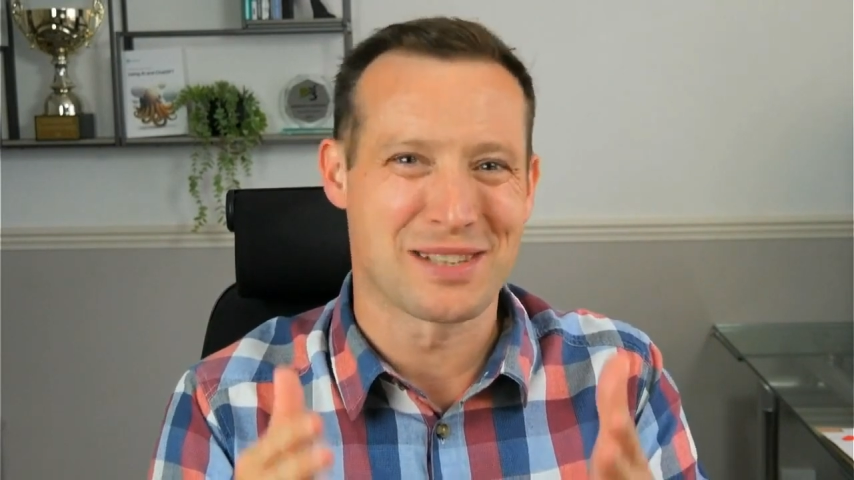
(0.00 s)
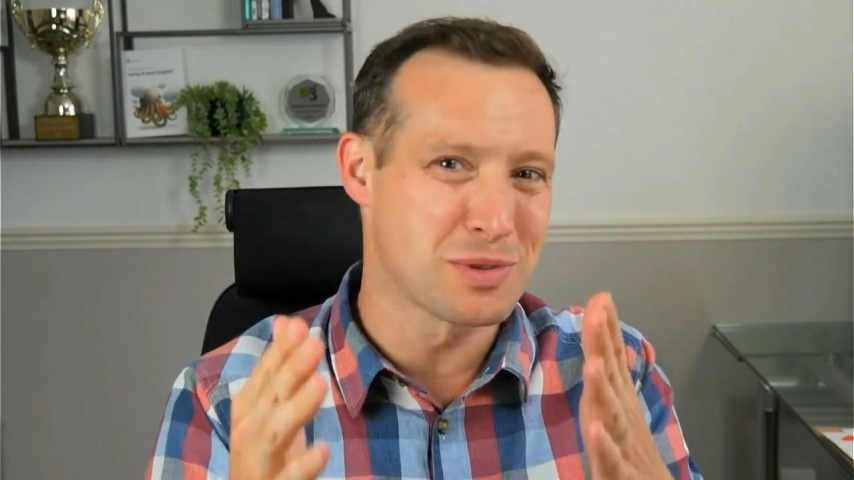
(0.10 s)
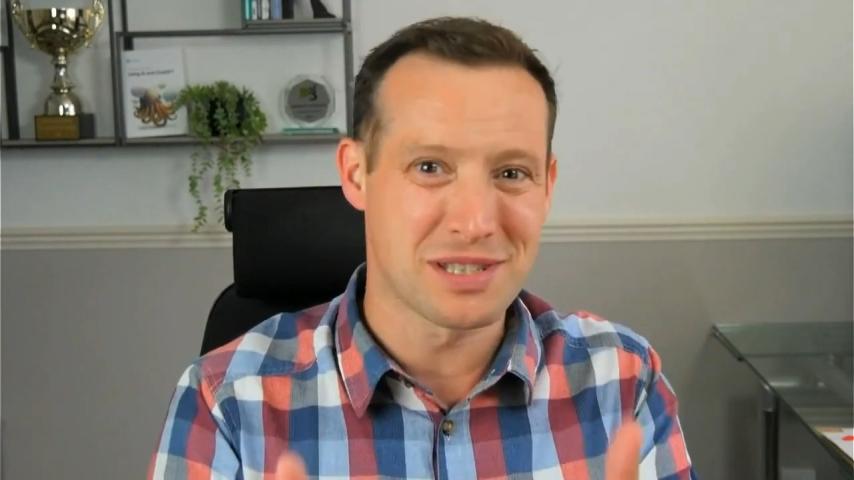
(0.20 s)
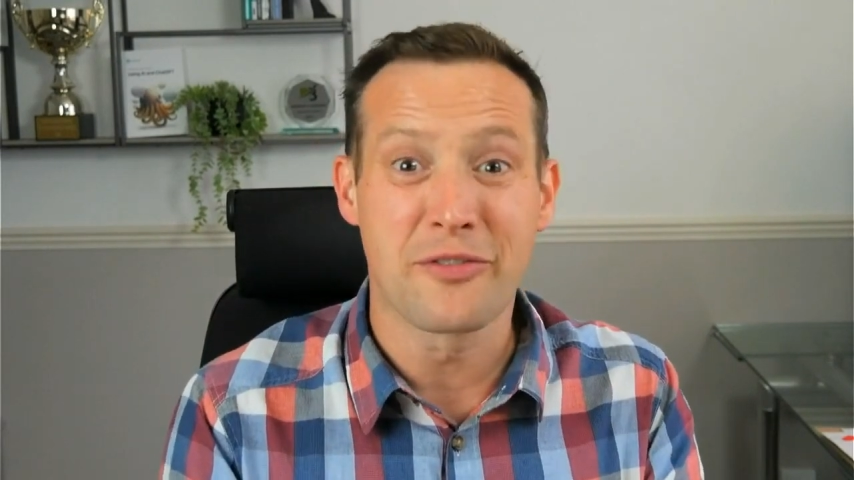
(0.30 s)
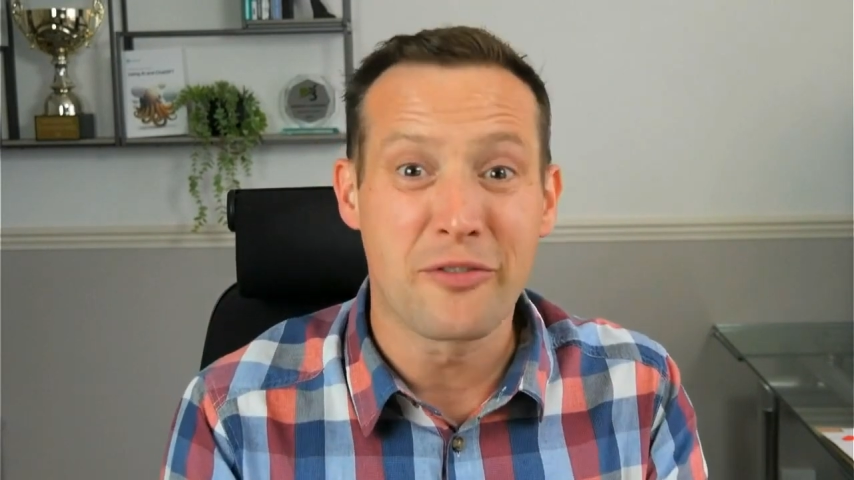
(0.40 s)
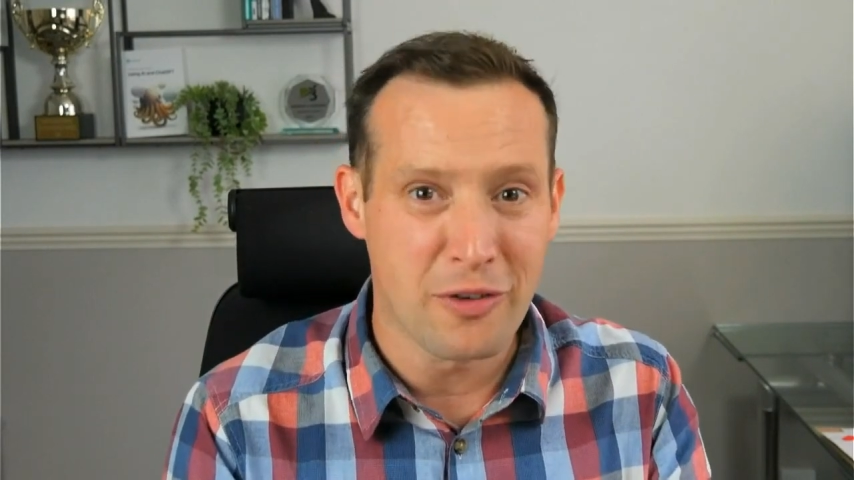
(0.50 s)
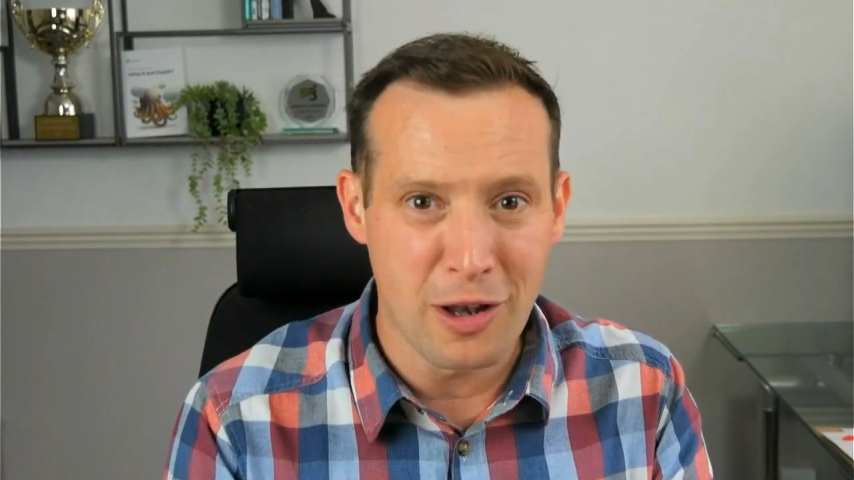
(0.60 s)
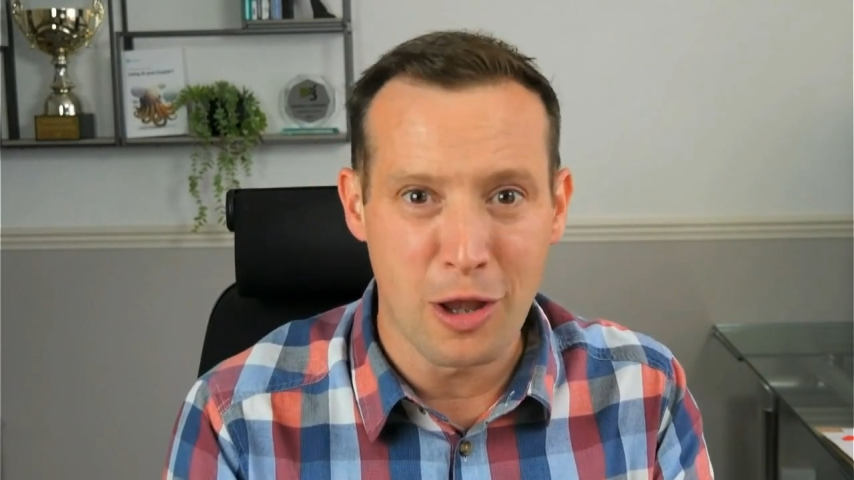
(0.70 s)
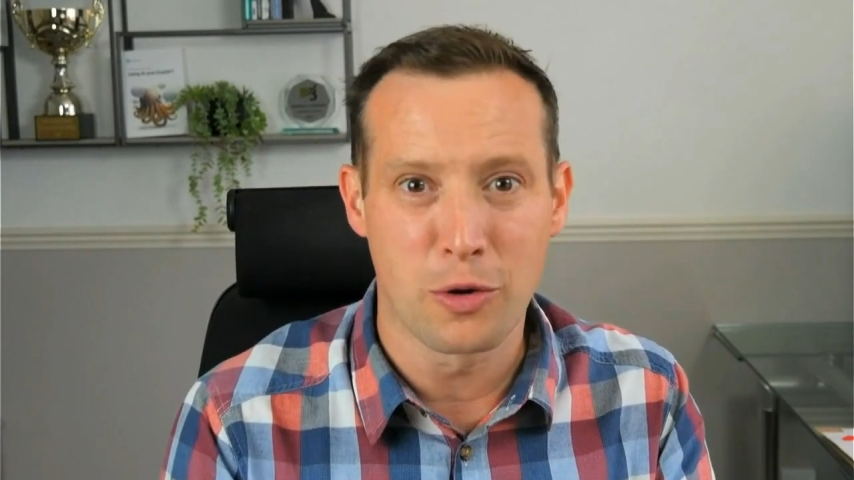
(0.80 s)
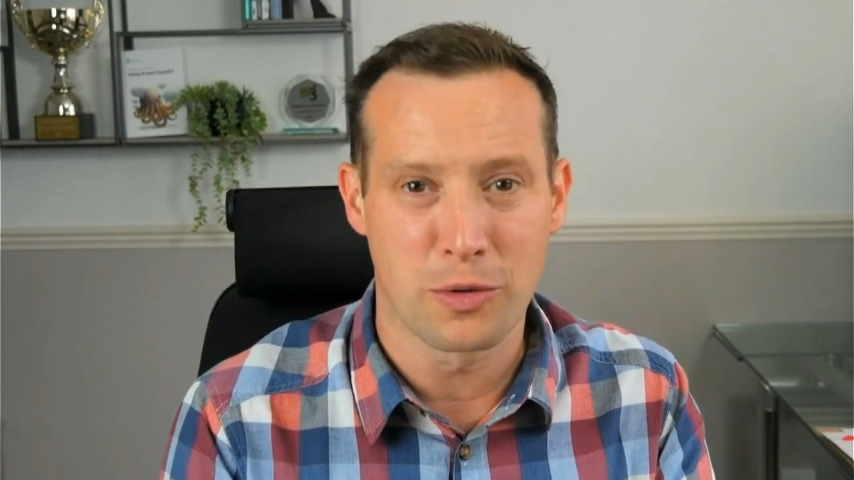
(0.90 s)
what's the
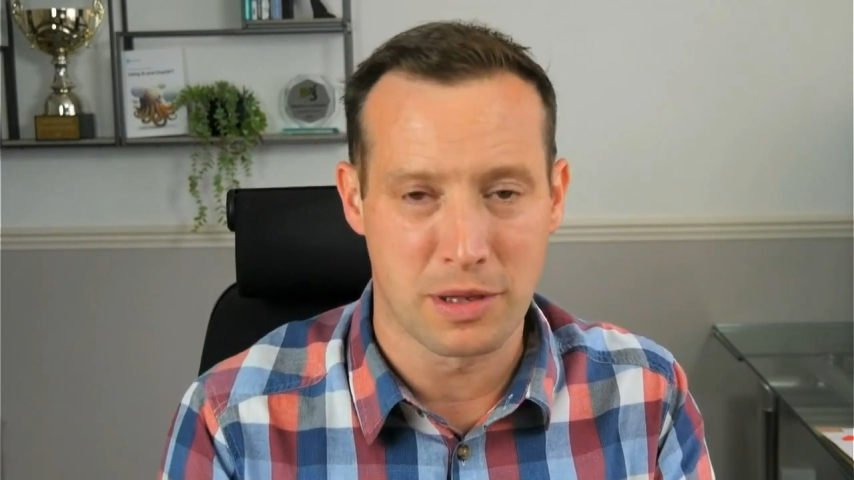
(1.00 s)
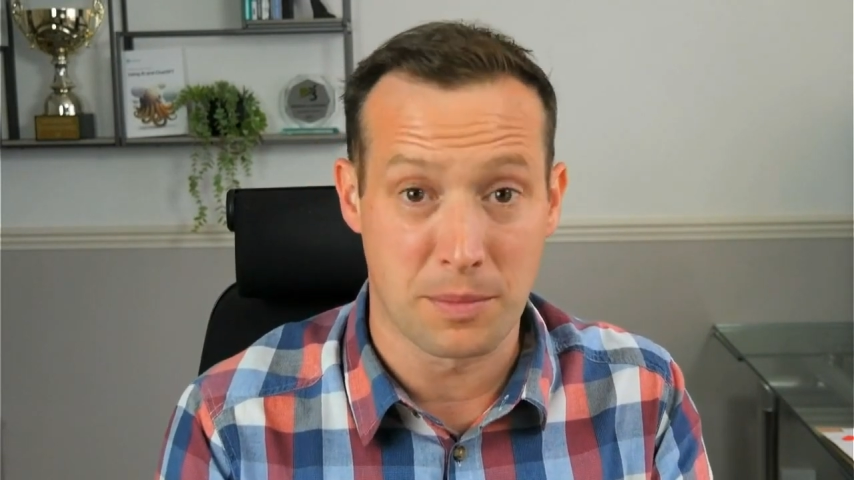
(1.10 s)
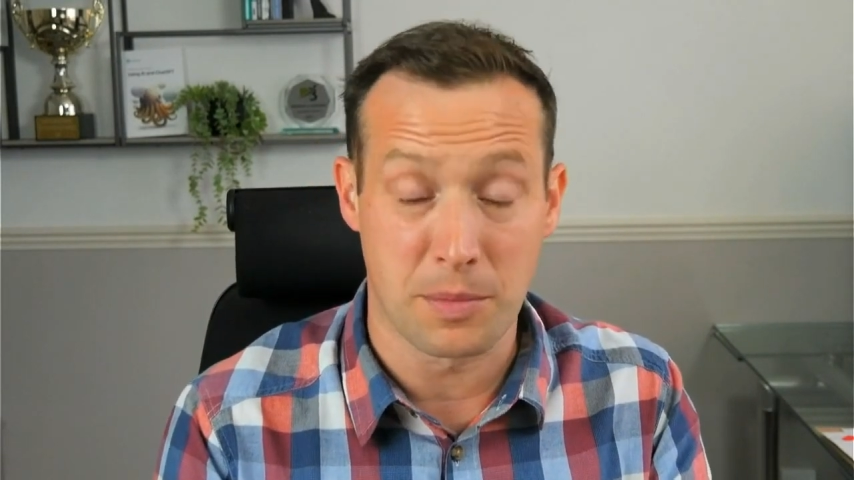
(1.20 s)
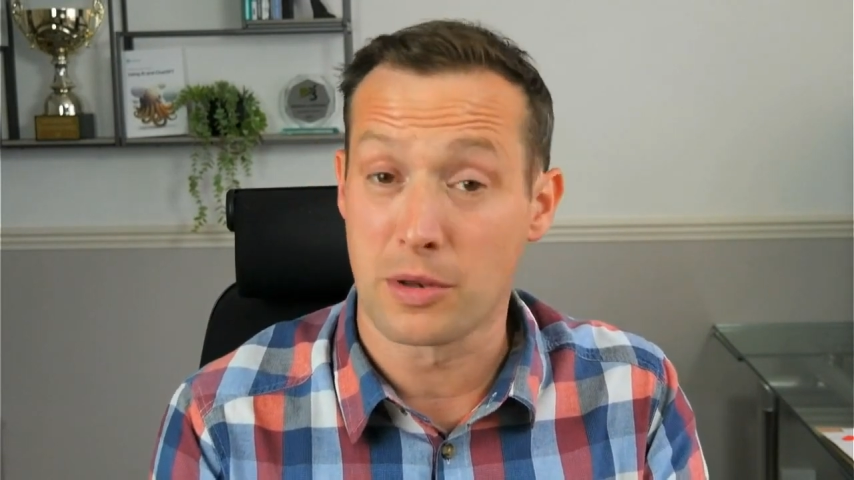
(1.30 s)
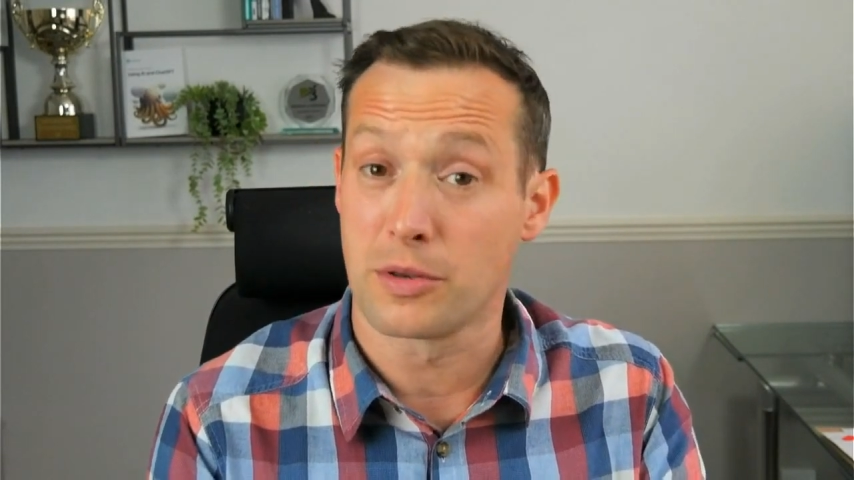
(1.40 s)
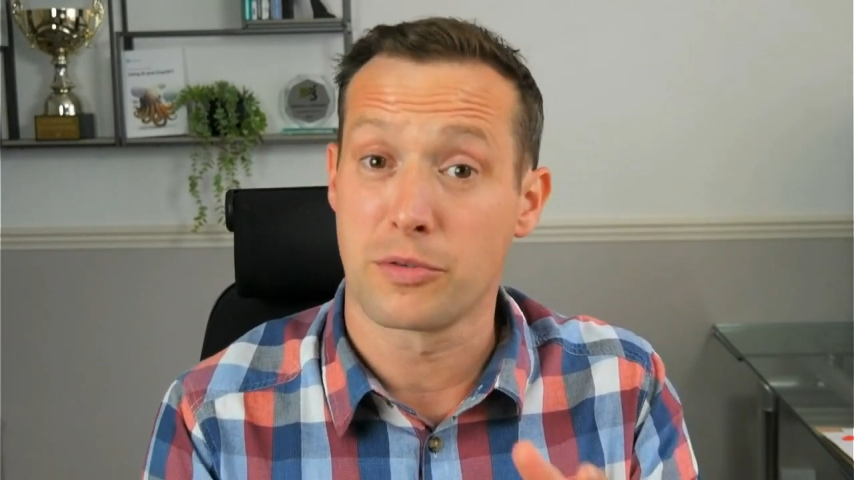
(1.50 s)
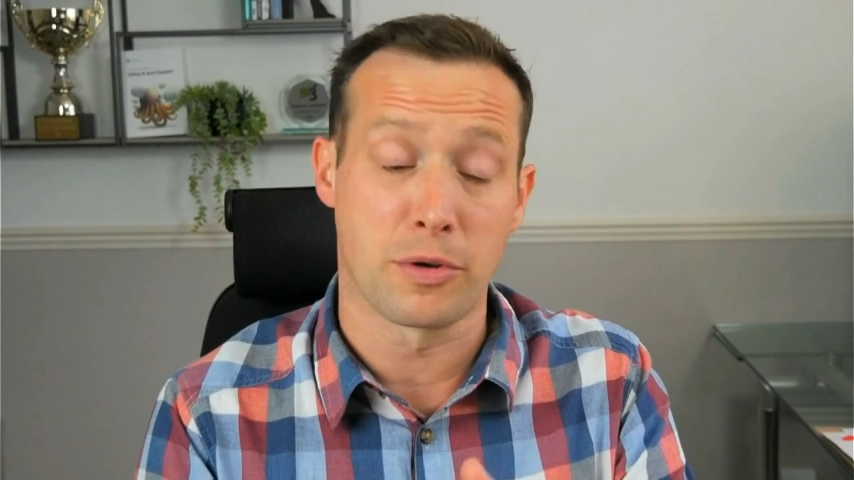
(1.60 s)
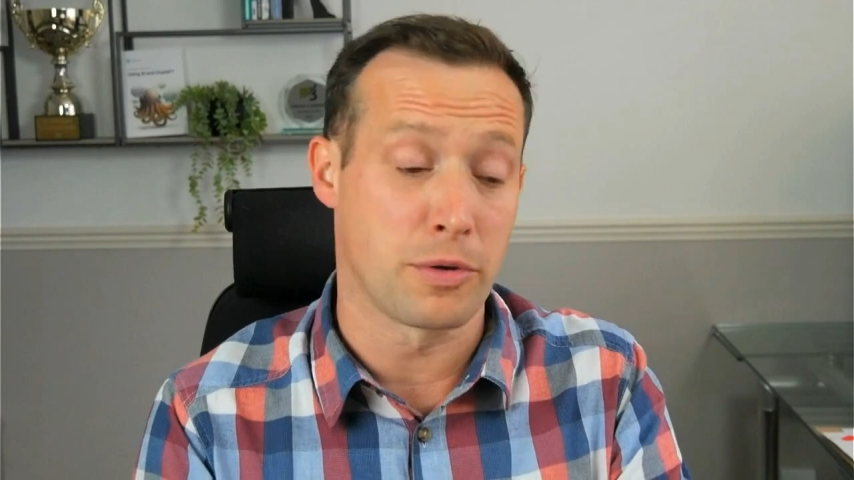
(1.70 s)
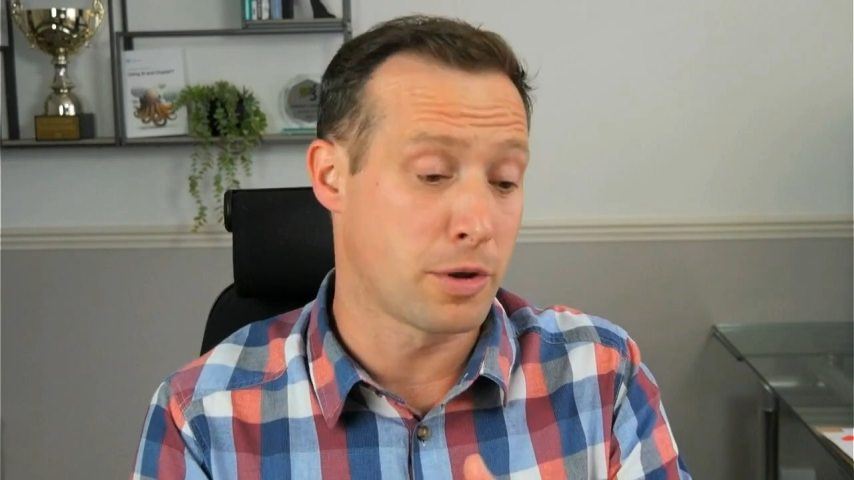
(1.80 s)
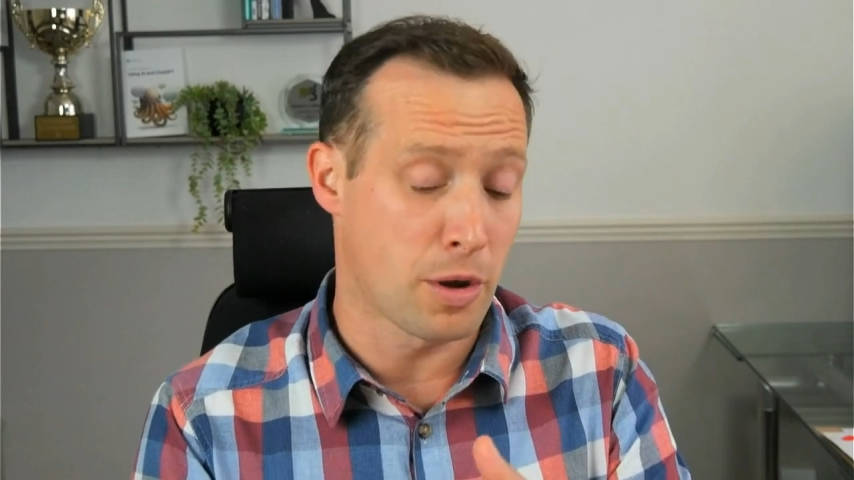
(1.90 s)
flow that I'm going
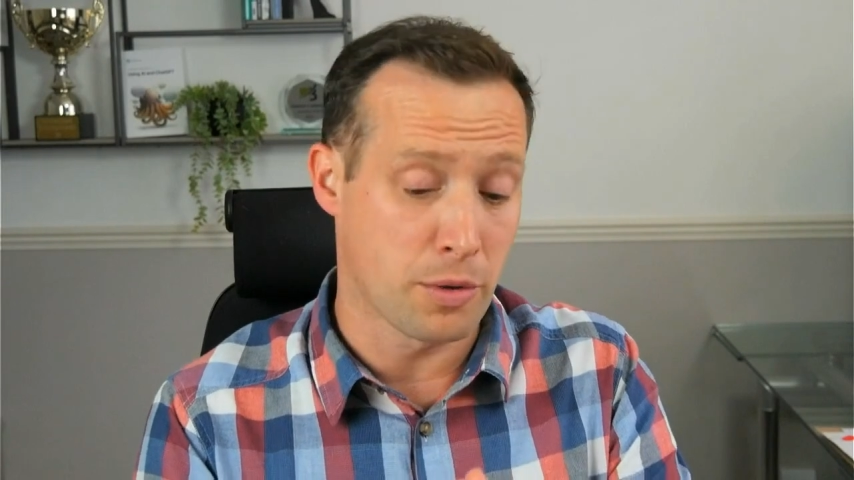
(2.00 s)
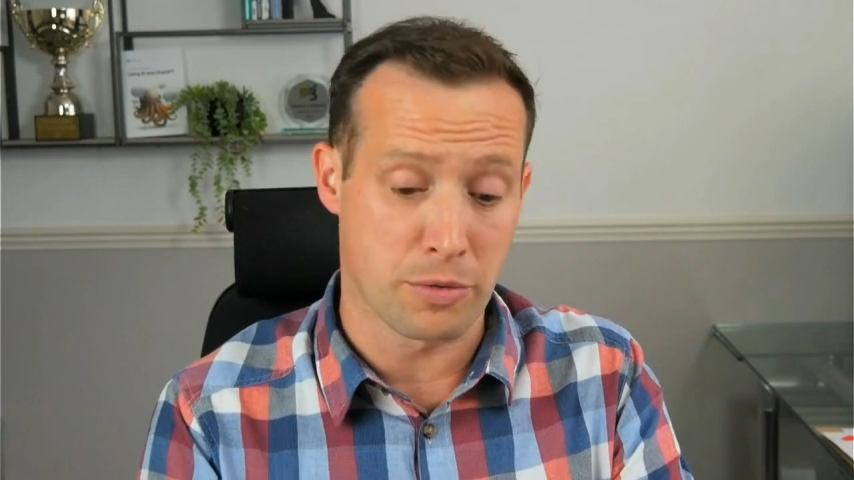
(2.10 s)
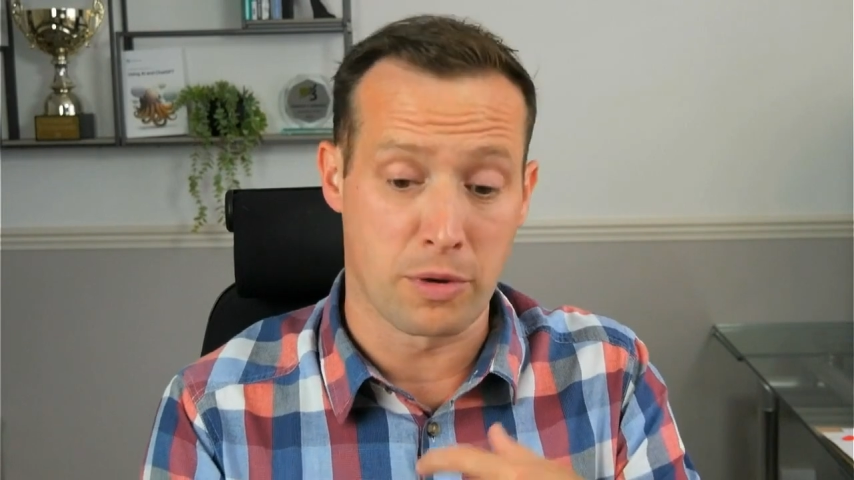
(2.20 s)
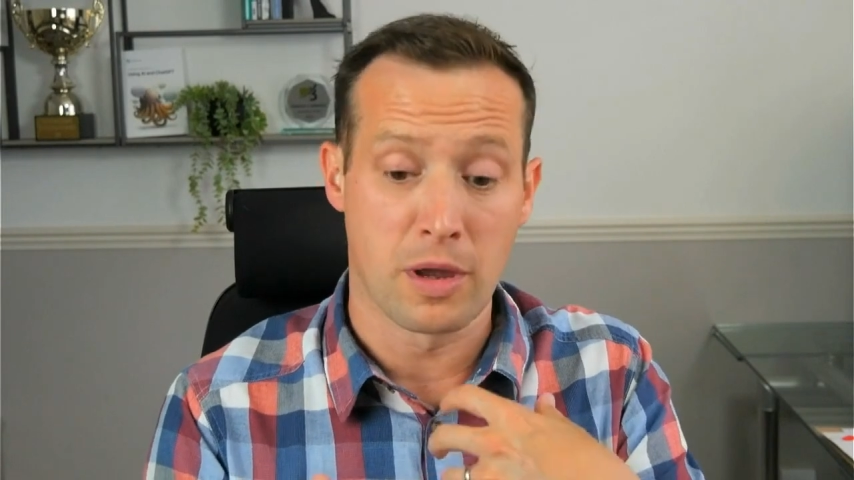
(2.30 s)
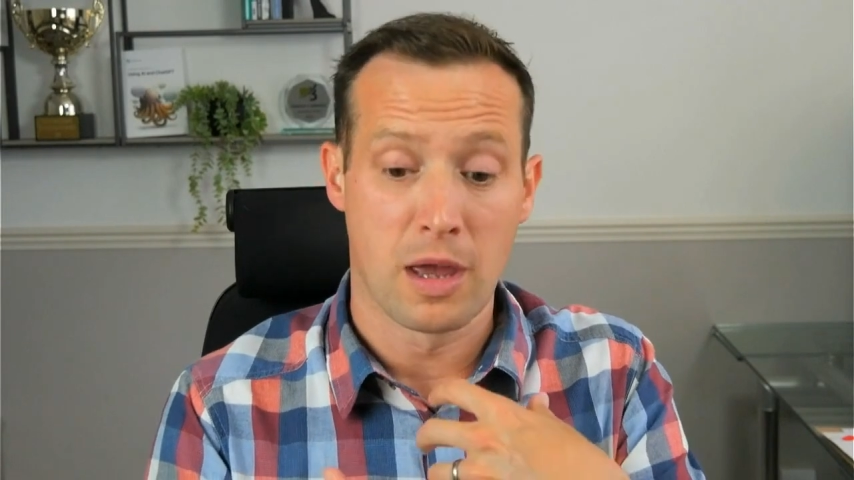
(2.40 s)
to go through,